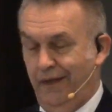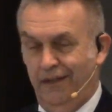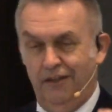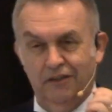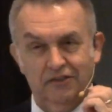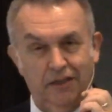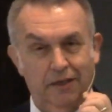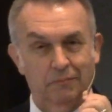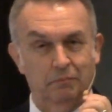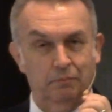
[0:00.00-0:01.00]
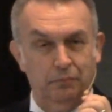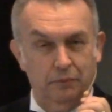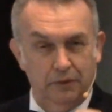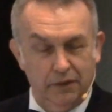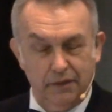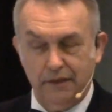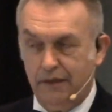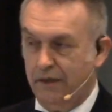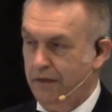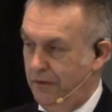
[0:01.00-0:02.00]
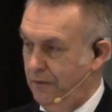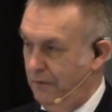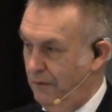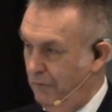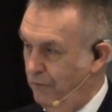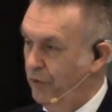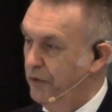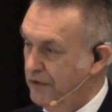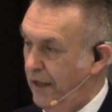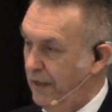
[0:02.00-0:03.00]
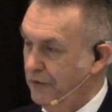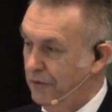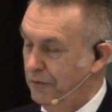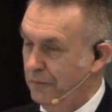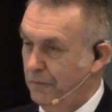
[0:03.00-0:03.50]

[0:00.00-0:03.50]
He is a brilliant voice actor.